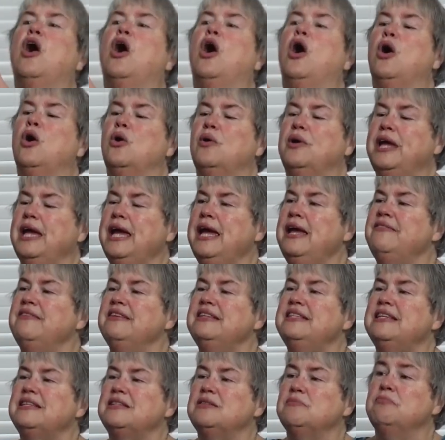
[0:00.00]
okay,
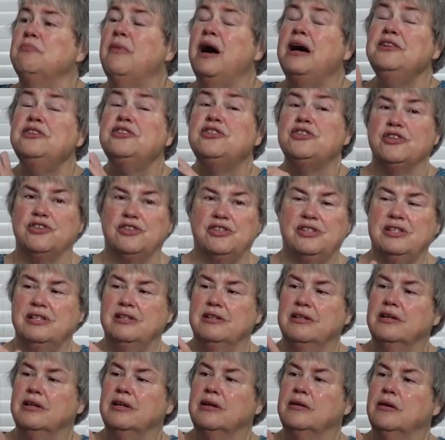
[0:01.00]
this is matzos
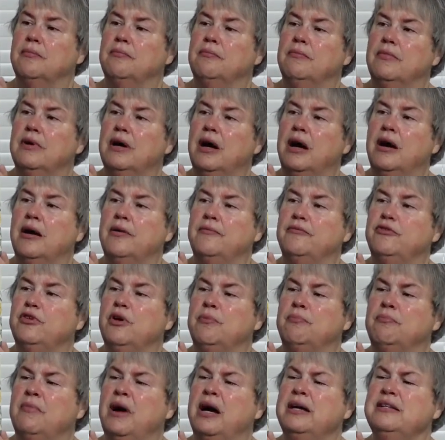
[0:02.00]
uh,
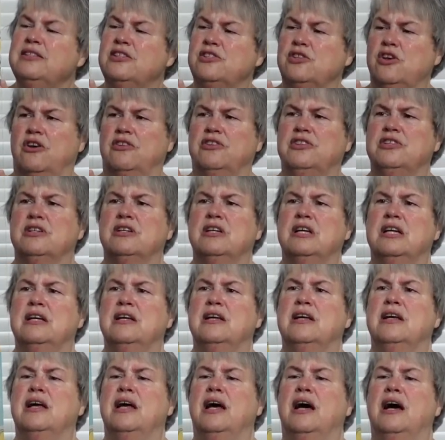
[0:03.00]
from matzot.
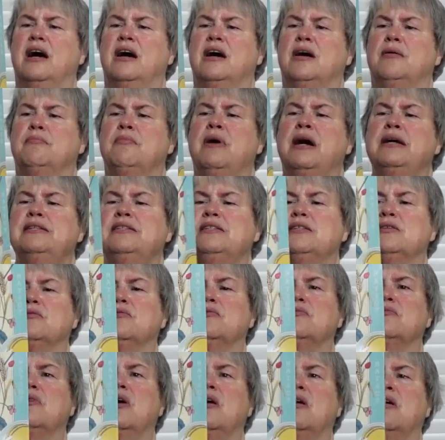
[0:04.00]
Uh,
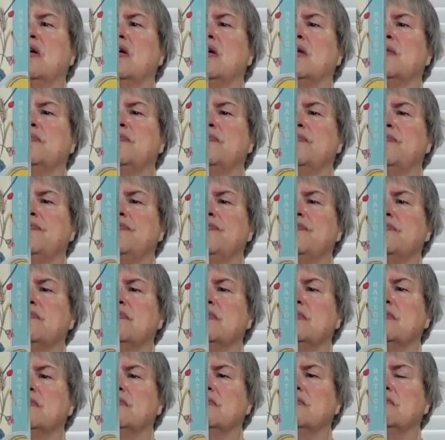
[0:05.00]
matzah, um,
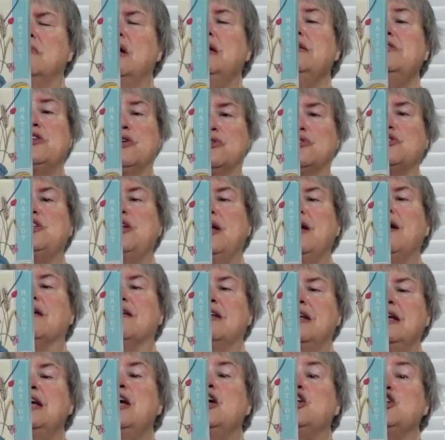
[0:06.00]
matzos,
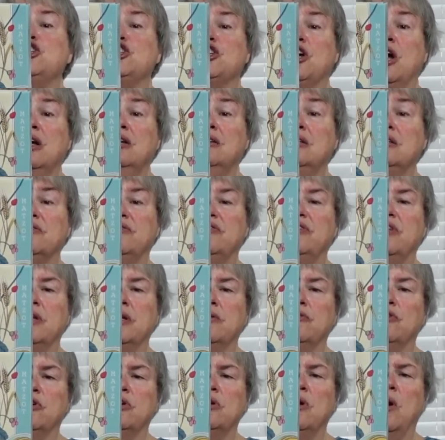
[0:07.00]
yeah, chocolate
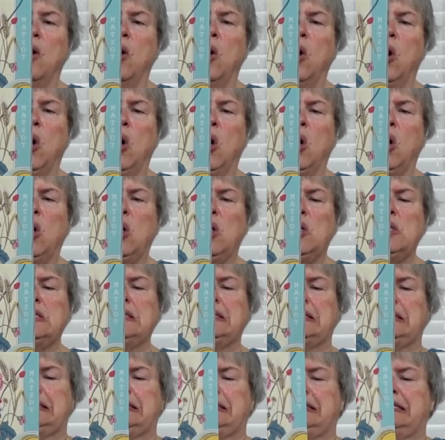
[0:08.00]
flavored. Oh,
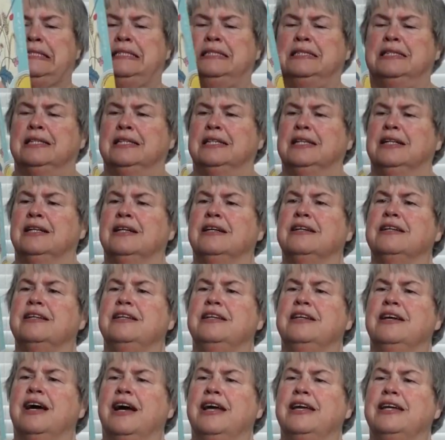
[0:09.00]

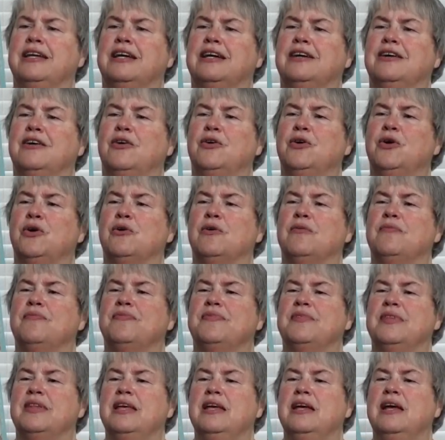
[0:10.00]
yike. Oh.
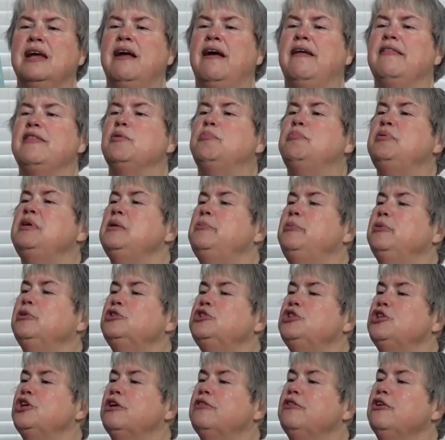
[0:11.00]
The people
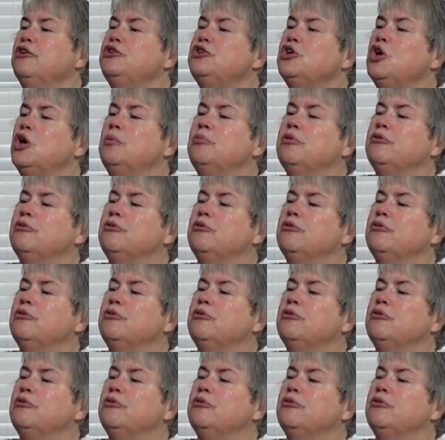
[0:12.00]
took their dough